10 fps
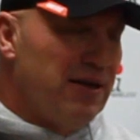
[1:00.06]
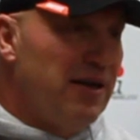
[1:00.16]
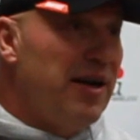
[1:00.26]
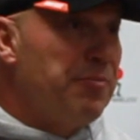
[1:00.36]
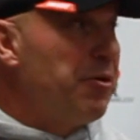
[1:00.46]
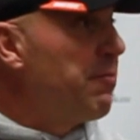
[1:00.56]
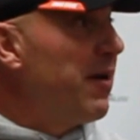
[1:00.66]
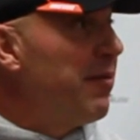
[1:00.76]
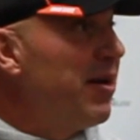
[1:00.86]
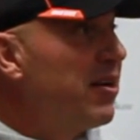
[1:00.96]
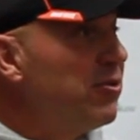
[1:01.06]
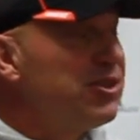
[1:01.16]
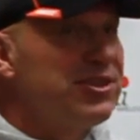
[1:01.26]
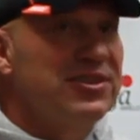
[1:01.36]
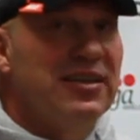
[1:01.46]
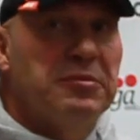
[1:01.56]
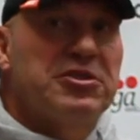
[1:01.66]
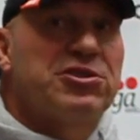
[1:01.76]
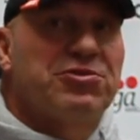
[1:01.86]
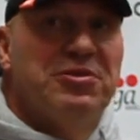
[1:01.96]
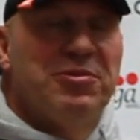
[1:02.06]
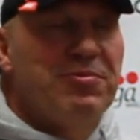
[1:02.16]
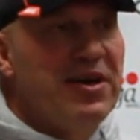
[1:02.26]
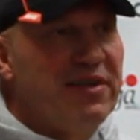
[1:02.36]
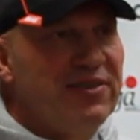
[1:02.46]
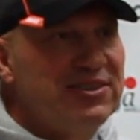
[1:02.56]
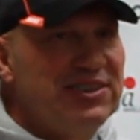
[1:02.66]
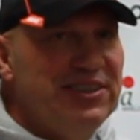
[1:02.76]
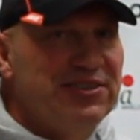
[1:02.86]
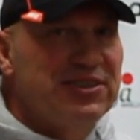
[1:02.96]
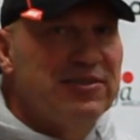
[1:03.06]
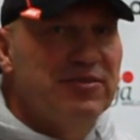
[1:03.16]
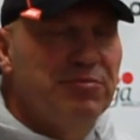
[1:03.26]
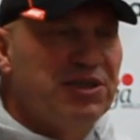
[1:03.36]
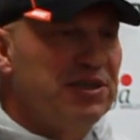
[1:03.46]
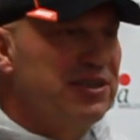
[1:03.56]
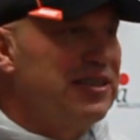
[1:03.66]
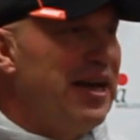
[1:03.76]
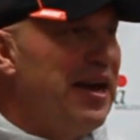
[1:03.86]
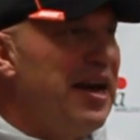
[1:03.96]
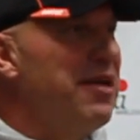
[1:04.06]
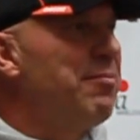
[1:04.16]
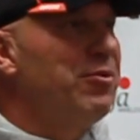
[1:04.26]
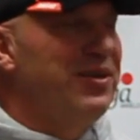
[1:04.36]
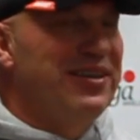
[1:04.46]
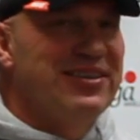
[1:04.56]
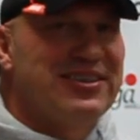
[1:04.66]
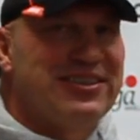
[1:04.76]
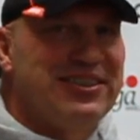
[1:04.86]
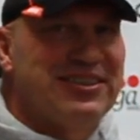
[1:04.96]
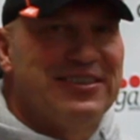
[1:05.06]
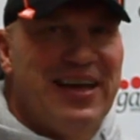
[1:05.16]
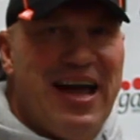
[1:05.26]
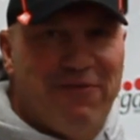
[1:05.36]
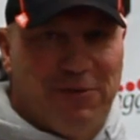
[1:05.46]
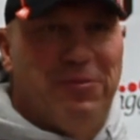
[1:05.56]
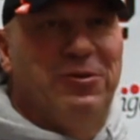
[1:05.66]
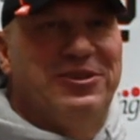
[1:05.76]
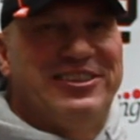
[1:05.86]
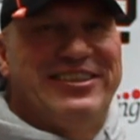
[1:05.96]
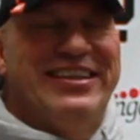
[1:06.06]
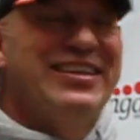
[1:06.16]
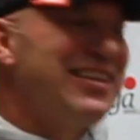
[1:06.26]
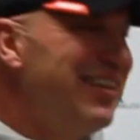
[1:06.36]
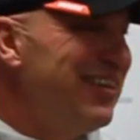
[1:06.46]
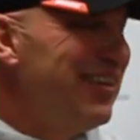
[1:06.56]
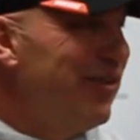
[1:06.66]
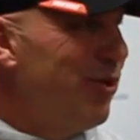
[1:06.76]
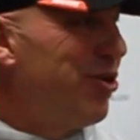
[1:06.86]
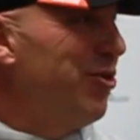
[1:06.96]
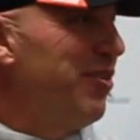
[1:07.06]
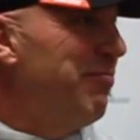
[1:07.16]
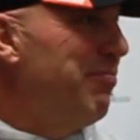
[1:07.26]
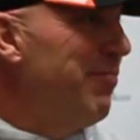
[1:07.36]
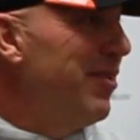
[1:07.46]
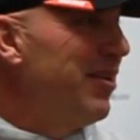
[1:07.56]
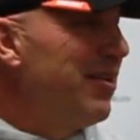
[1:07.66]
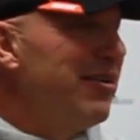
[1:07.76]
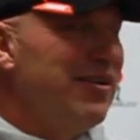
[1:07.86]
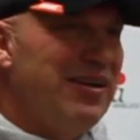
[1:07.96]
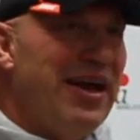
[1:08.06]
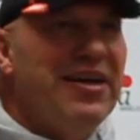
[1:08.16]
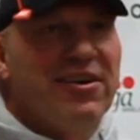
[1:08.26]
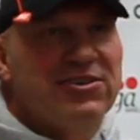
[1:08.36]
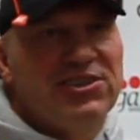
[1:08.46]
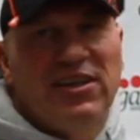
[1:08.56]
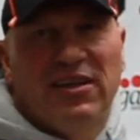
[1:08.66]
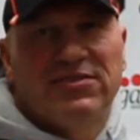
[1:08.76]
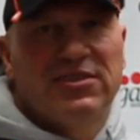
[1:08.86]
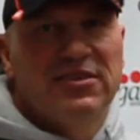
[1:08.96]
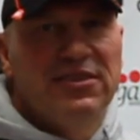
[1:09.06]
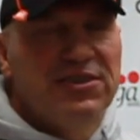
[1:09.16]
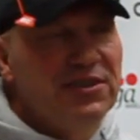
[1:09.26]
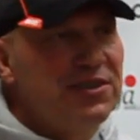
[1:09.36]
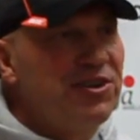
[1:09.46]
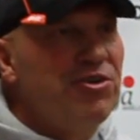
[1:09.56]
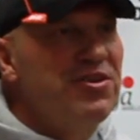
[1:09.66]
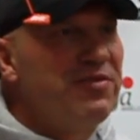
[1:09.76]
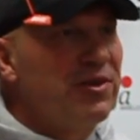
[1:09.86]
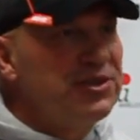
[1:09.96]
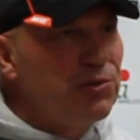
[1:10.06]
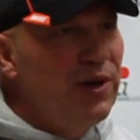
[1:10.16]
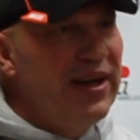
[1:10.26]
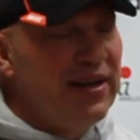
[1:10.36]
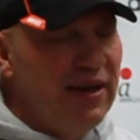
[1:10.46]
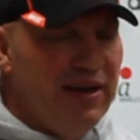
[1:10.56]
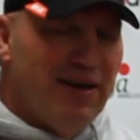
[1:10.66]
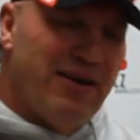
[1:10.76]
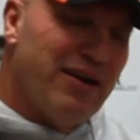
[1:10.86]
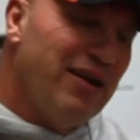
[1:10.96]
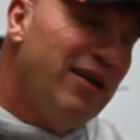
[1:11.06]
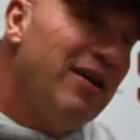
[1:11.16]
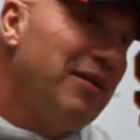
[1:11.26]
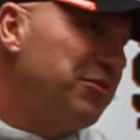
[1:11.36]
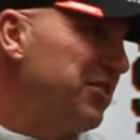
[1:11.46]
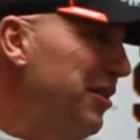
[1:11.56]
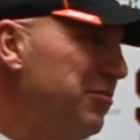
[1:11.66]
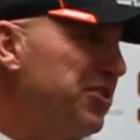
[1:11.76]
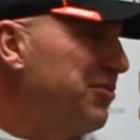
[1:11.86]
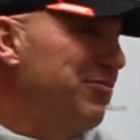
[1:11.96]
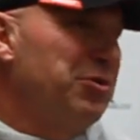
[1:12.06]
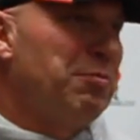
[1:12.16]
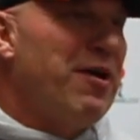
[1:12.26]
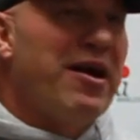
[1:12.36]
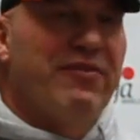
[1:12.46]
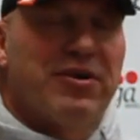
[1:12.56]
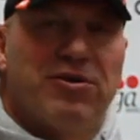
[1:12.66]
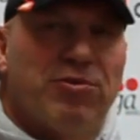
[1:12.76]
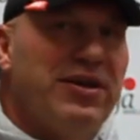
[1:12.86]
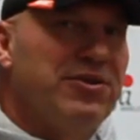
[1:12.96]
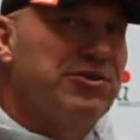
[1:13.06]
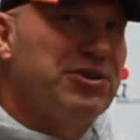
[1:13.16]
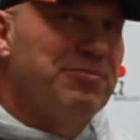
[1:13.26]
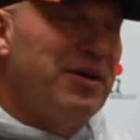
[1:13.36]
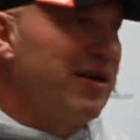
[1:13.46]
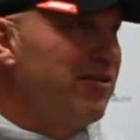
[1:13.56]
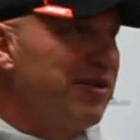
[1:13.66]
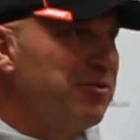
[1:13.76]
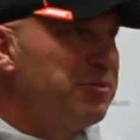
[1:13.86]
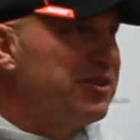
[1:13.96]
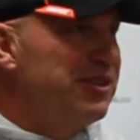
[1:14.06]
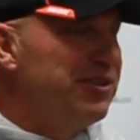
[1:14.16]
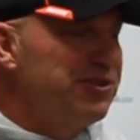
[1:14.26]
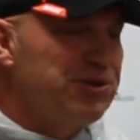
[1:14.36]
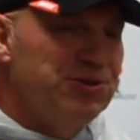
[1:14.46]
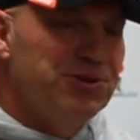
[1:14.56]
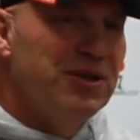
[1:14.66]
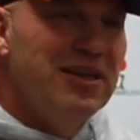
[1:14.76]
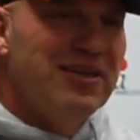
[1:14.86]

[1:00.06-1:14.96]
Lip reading: I'm pretty proud of my coaches. I'm extremely proud of our seniors, because at any point in the season after Portland State, we could have ate ourselves in a carnivorous way. And I'm just real proud of a great leadership by a great group of seniors who